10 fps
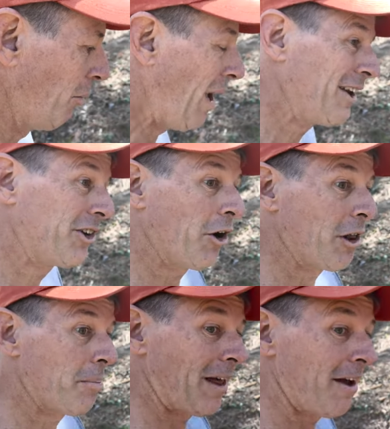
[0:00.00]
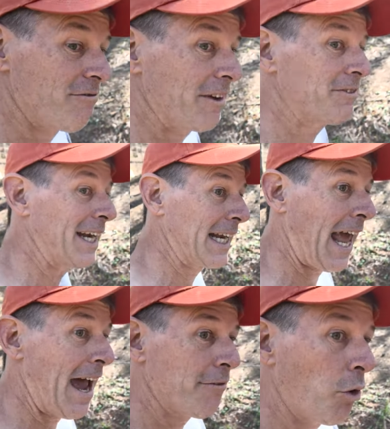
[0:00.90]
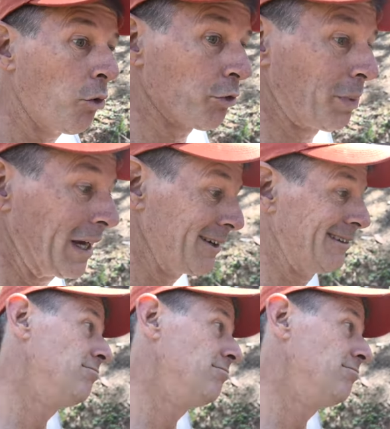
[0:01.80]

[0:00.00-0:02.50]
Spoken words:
Why did you only play 15 and a half holes, Pete?